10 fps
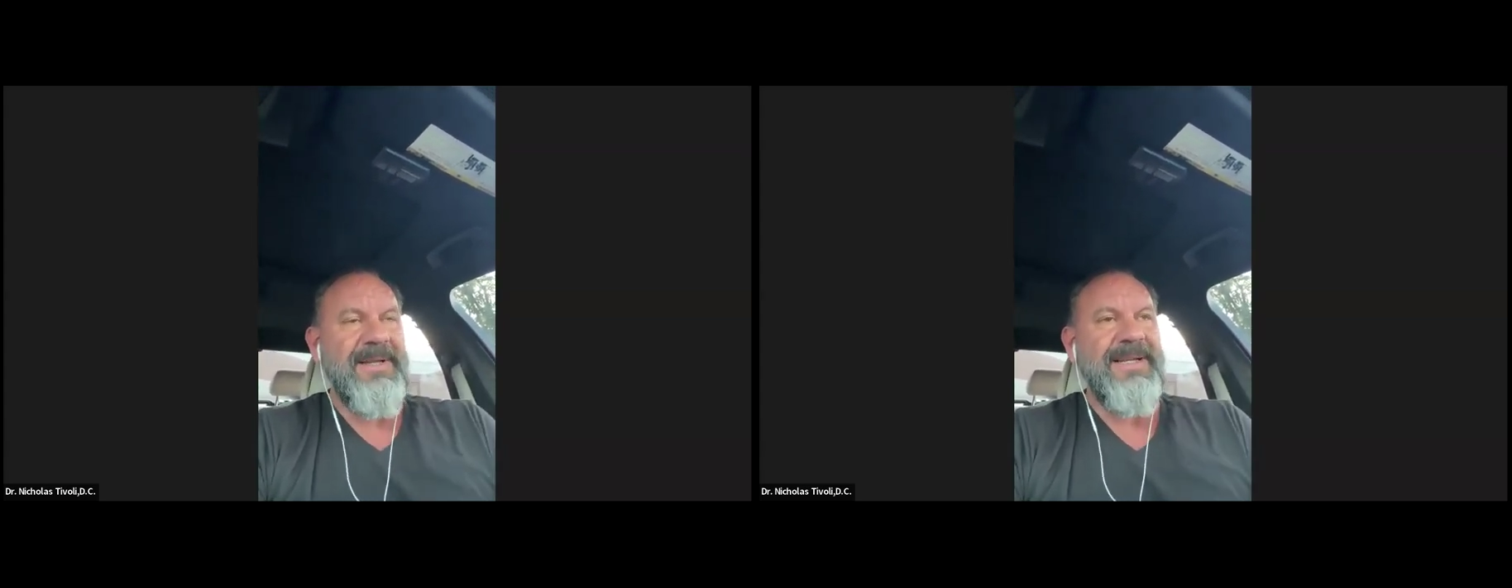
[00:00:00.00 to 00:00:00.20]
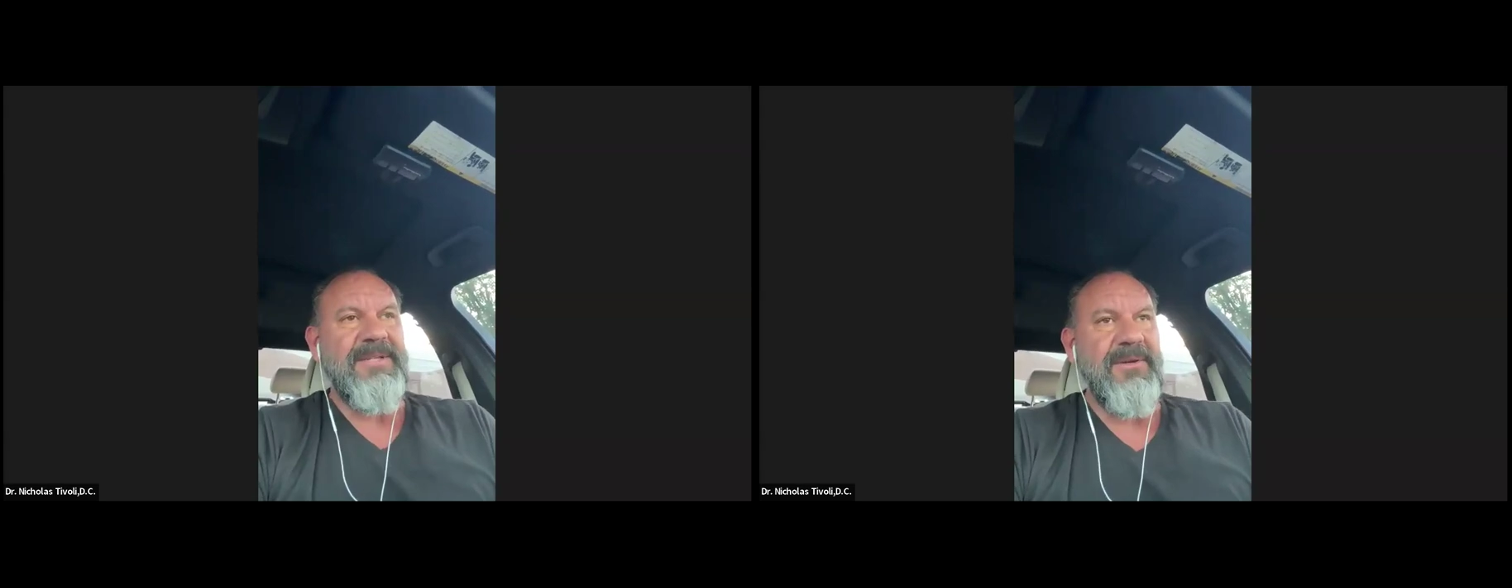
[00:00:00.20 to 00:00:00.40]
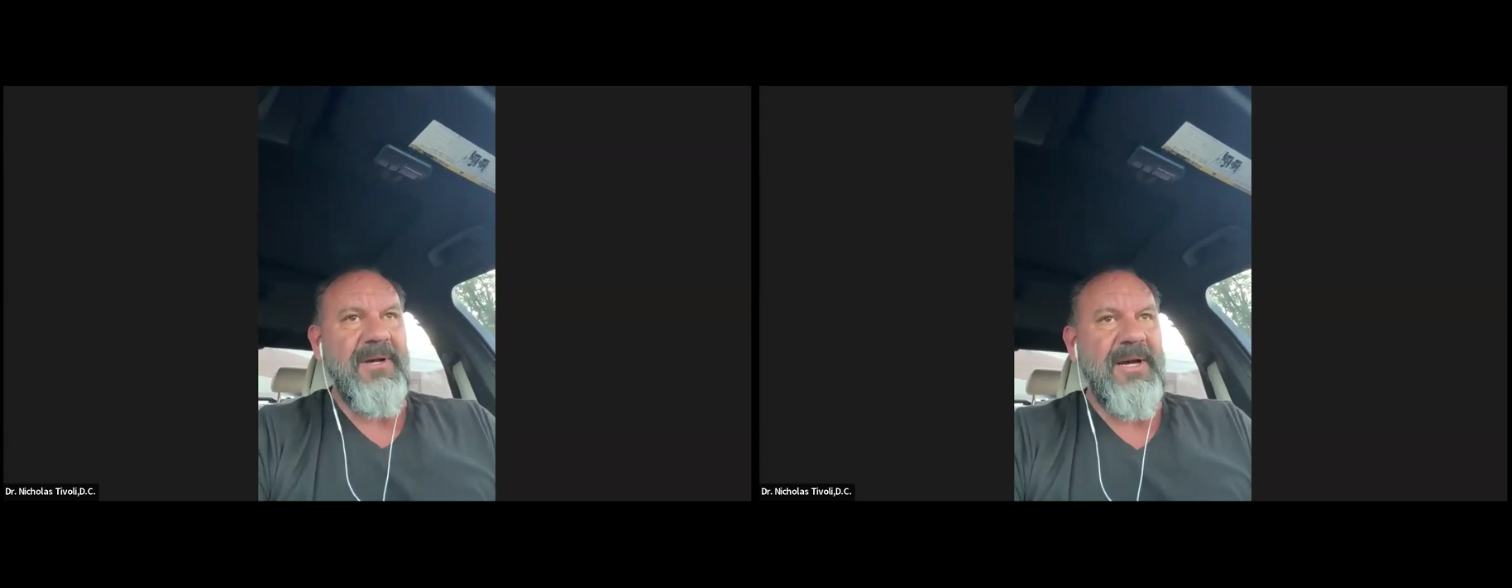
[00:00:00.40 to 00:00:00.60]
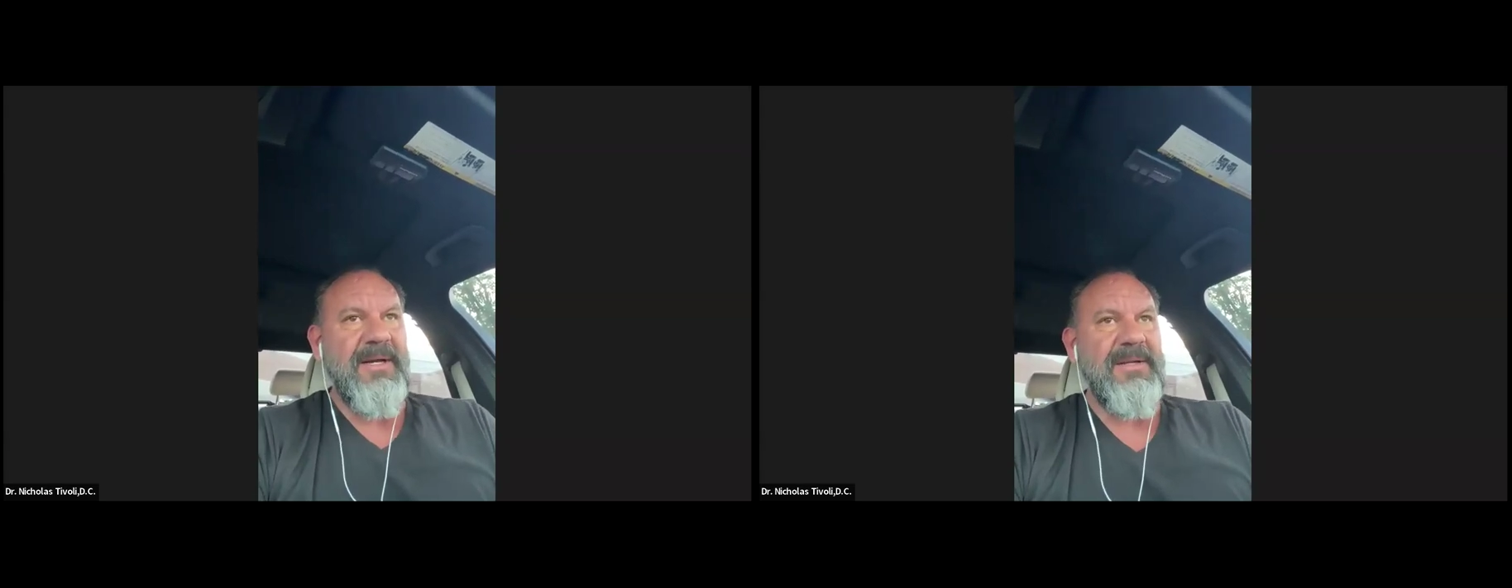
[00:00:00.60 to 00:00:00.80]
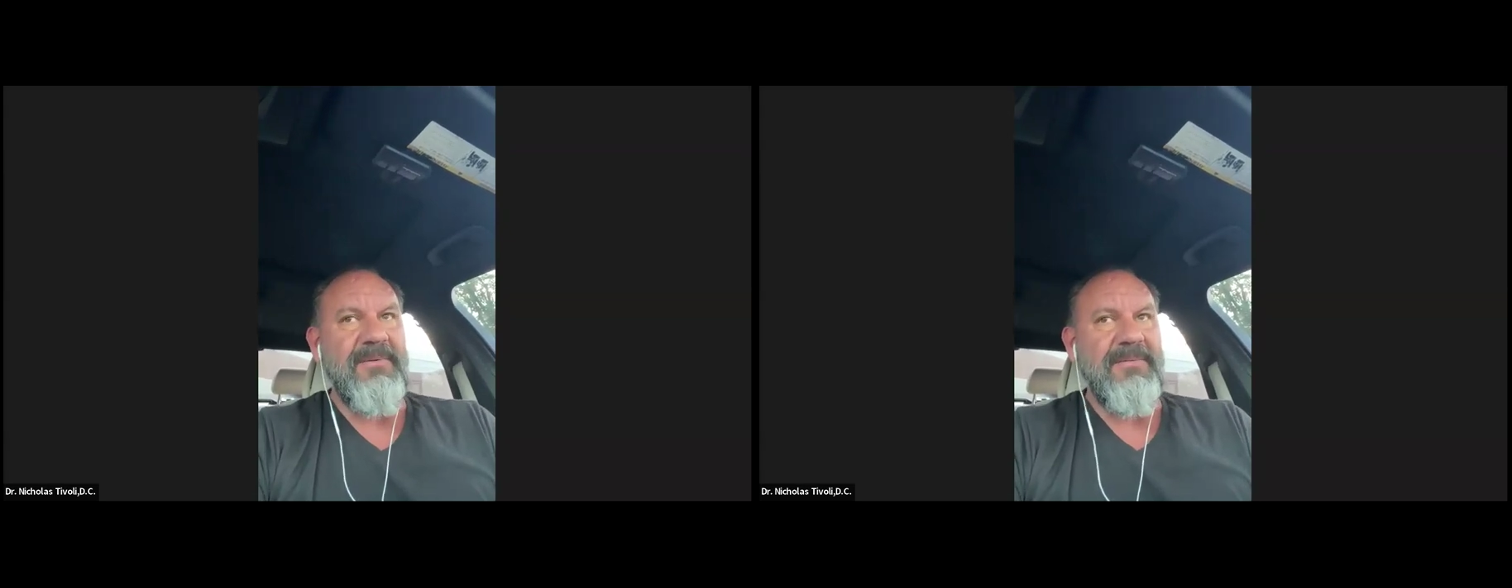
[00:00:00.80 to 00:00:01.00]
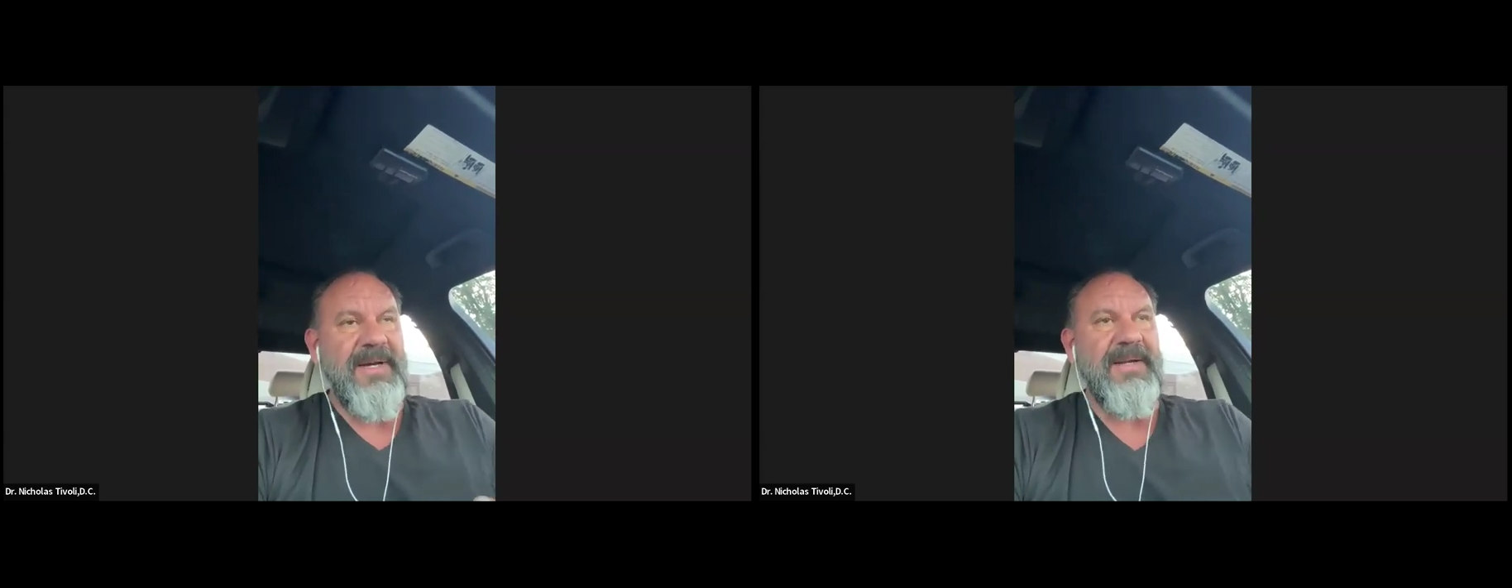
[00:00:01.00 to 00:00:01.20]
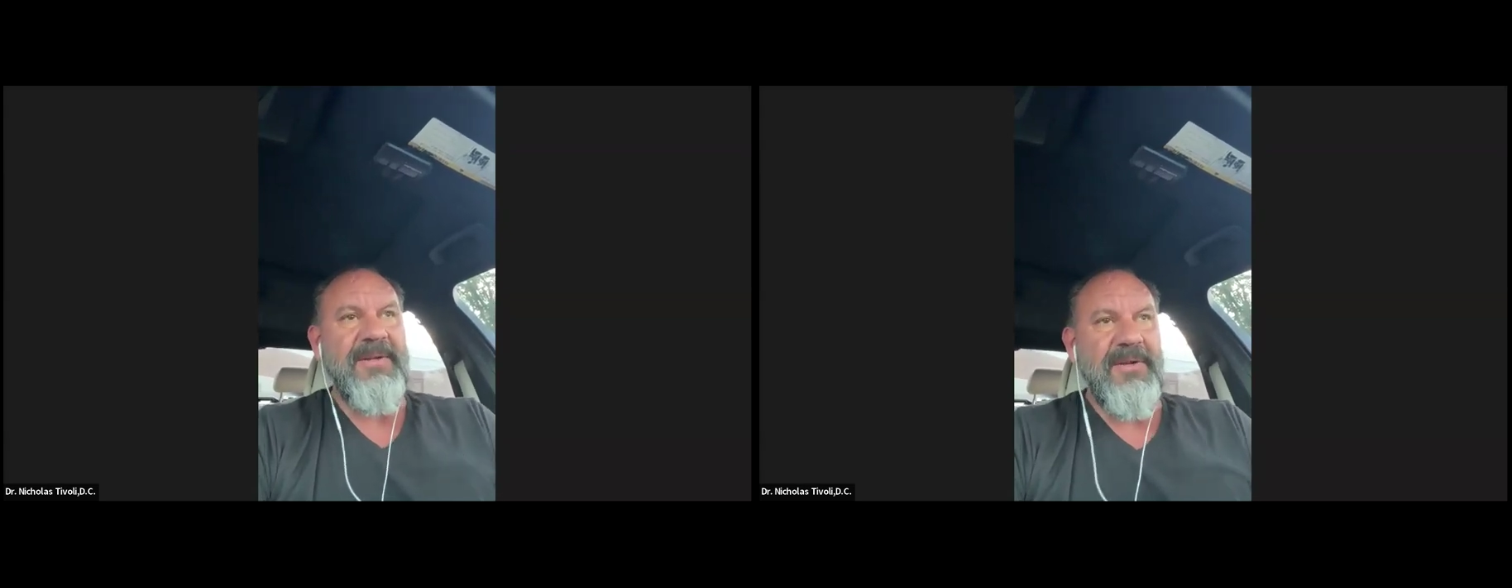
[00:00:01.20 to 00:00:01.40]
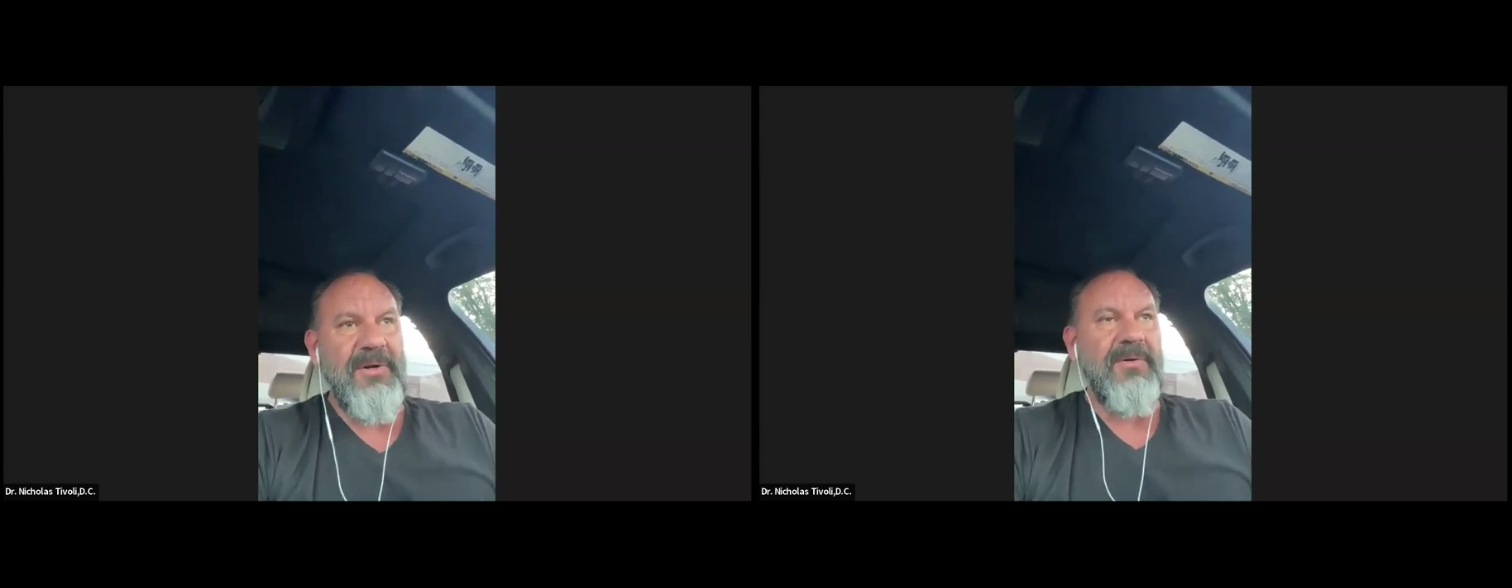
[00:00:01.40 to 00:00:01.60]
And that's how you
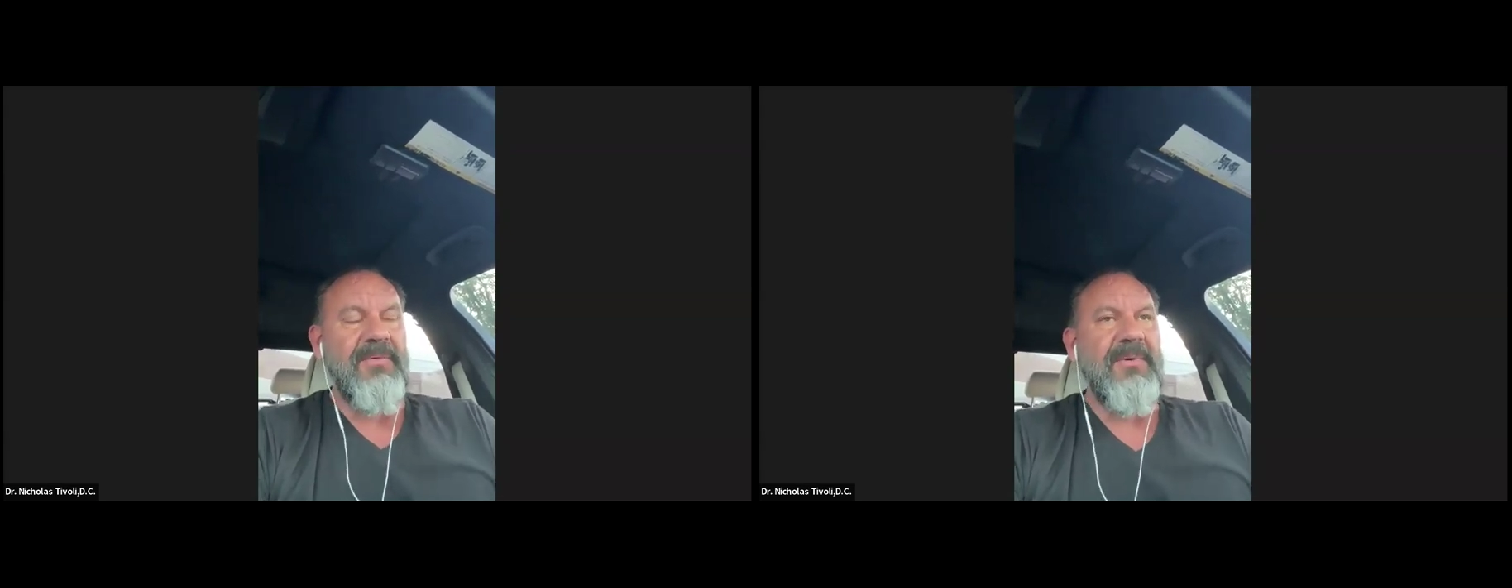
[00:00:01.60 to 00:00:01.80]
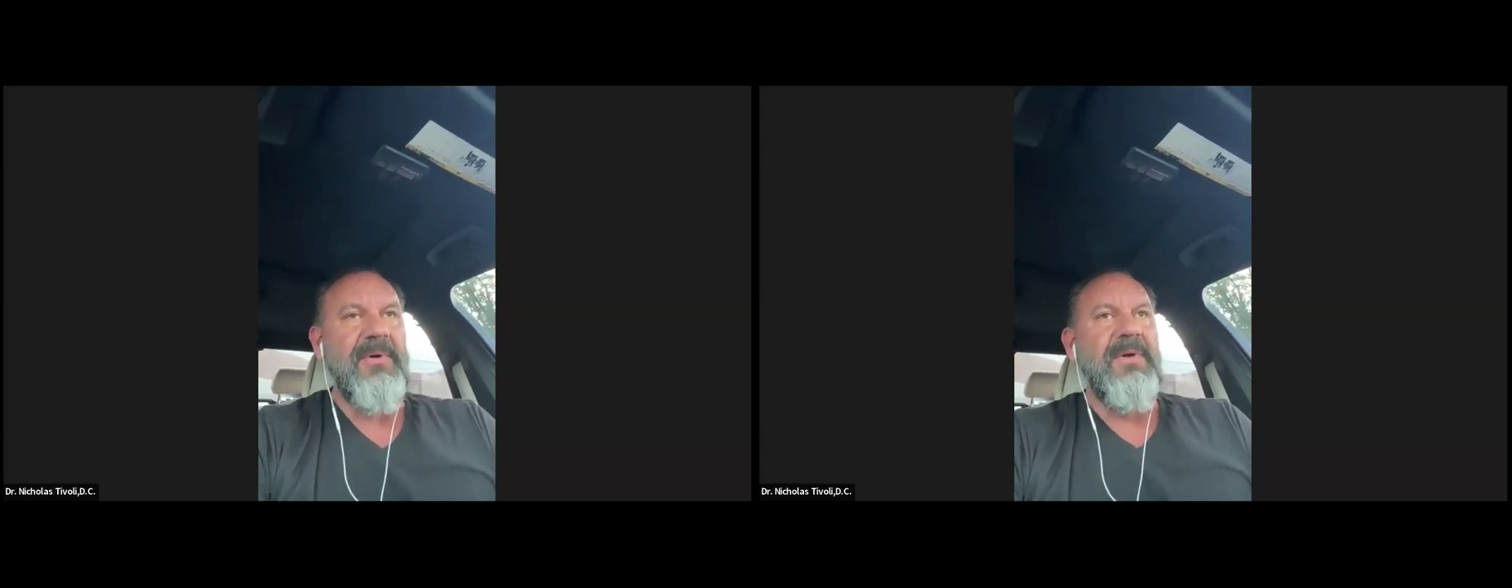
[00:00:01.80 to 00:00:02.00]
find the nerve.